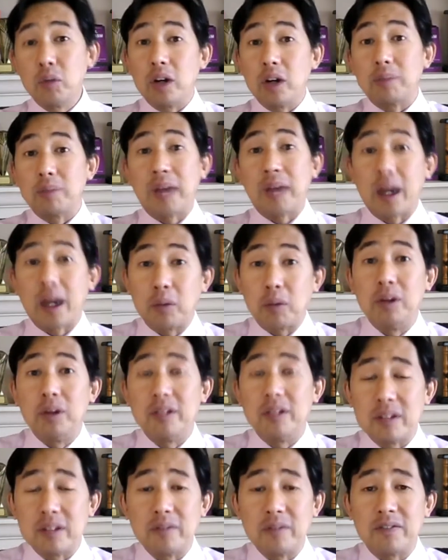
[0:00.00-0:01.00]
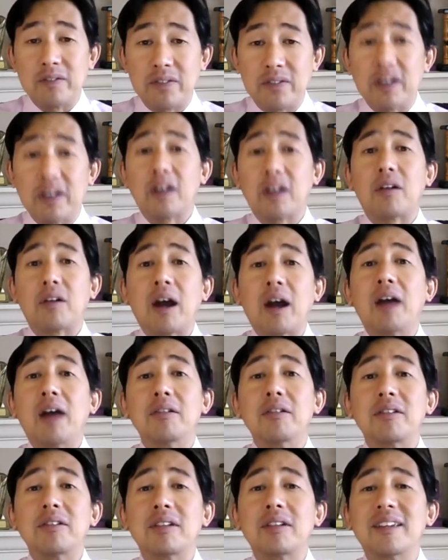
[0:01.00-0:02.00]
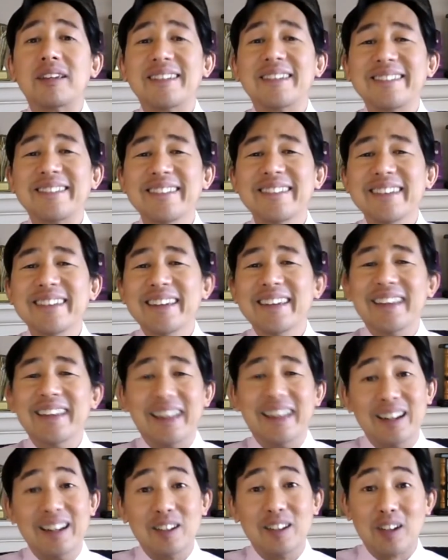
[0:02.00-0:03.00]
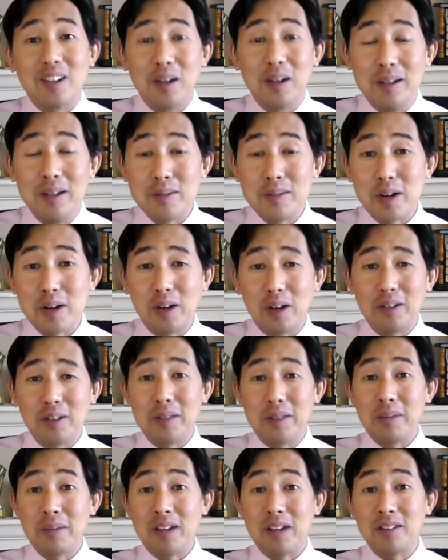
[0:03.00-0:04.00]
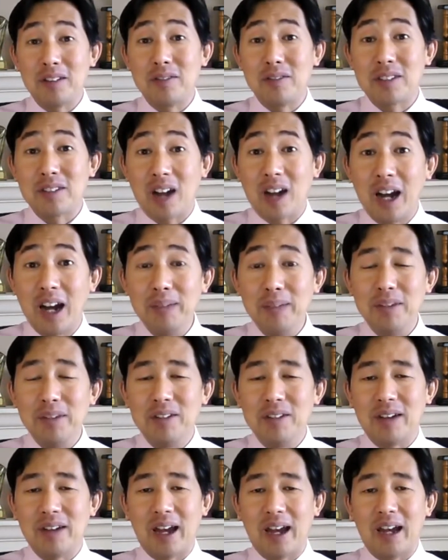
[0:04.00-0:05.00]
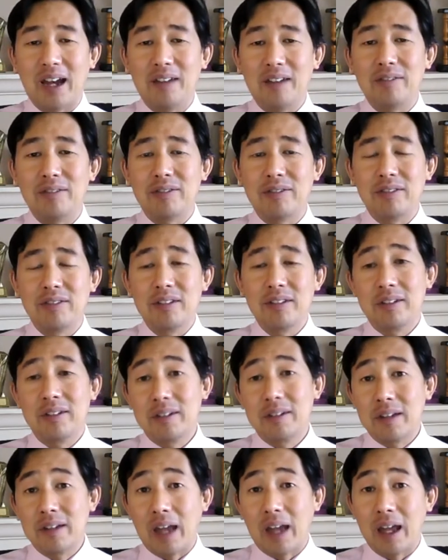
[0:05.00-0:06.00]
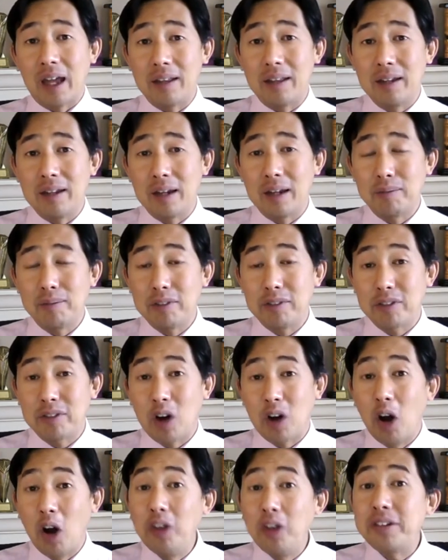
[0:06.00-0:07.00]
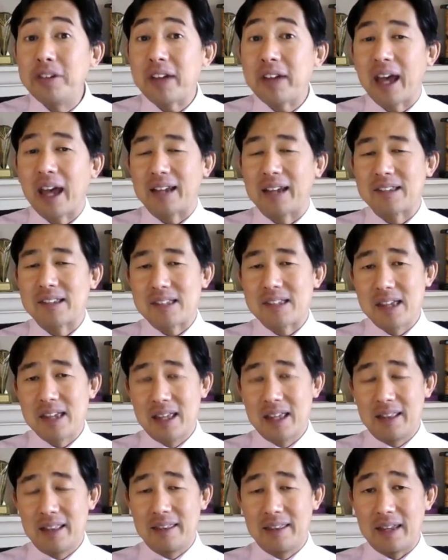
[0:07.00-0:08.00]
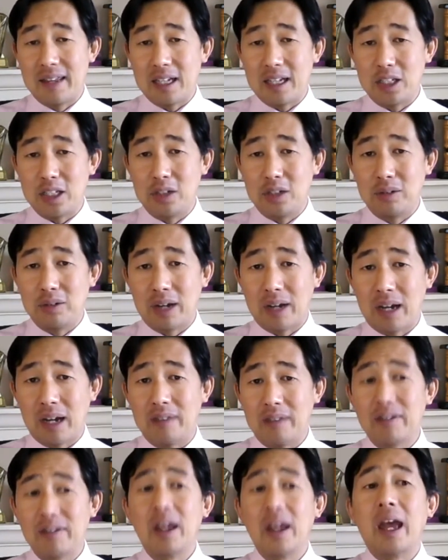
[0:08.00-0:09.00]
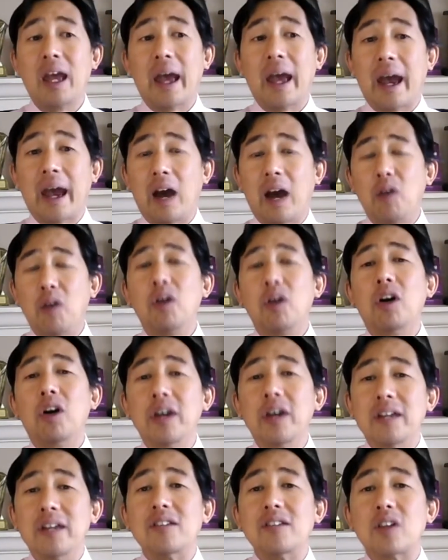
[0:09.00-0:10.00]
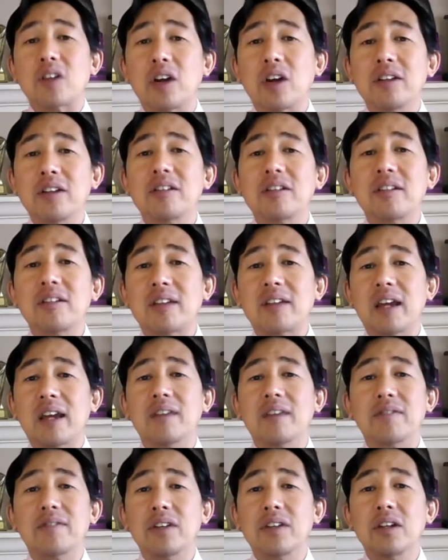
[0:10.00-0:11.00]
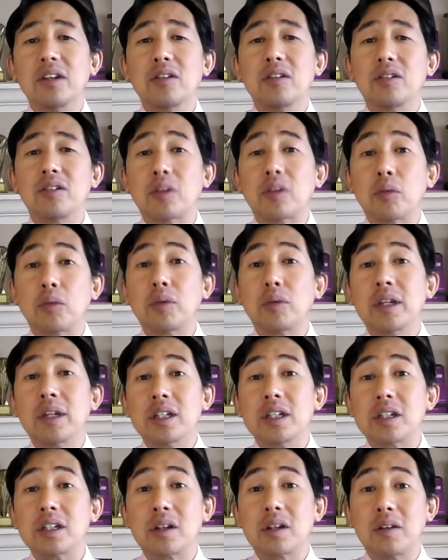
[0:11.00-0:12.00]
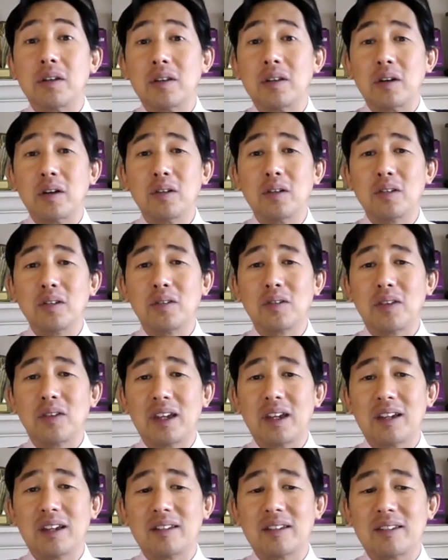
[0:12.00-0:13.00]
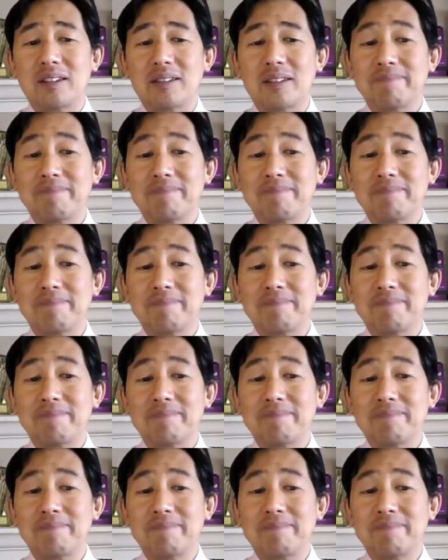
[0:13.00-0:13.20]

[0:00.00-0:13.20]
backwards and figure out, and depending on the amount of time you have and the number of contacts that you have, how long it's going to take for you to reach those figures.